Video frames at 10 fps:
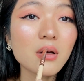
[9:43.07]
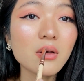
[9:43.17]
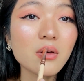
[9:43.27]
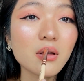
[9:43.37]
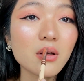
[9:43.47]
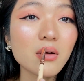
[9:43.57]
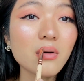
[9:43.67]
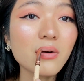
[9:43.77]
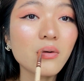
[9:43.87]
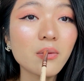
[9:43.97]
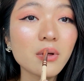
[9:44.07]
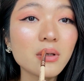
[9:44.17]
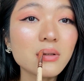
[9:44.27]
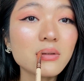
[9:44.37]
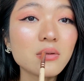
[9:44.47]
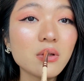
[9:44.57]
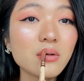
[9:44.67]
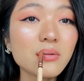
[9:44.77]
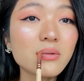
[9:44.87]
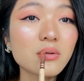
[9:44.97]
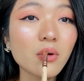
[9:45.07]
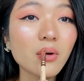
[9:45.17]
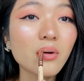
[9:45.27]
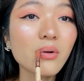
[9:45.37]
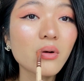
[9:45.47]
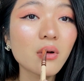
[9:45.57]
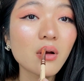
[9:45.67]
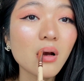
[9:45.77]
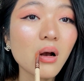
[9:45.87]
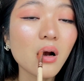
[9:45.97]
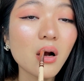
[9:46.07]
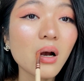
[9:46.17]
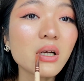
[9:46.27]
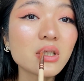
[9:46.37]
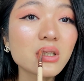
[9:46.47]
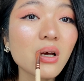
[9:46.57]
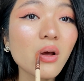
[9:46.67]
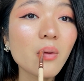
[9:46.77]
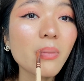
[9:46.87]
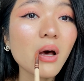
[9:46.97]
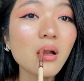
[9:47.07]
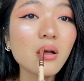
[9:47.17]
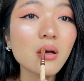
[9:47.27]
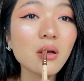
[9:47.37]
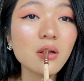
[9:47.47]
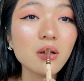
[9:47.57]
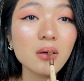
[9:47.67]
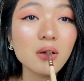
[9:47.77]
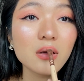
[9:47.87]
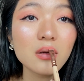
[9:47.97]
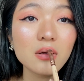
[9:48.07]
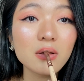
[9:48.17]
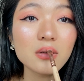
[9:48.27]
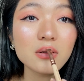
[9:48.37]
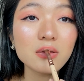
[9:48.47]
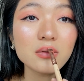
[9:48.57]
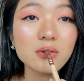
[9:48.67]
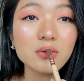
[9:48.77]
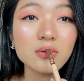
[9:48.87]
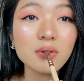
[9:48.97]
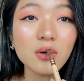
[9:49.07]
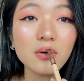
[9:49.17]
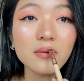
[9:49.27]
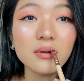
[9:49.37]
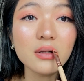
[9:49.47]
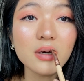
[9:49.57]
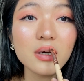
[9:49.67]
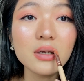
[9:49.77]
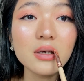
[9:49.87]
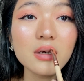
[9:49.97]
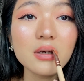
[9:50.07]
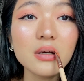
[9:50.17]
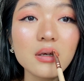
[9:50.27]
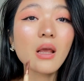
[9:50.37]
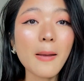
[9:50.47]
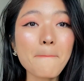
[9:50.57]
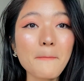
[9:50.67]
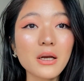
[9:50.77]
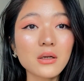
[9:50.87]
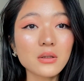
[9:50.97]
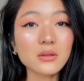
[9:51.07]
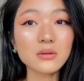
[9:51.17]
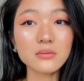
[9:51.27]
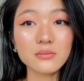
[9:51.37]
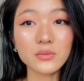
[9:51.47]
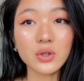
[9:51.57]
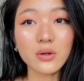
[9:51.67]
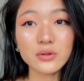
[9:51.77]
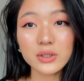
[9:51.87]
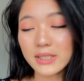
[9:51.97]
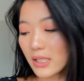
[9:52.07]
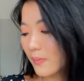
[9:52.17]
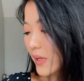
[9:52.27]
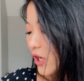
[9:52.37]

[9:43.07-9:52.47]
you can always use your eyeshadow palette to do the overlining. You know, I'm just gonna be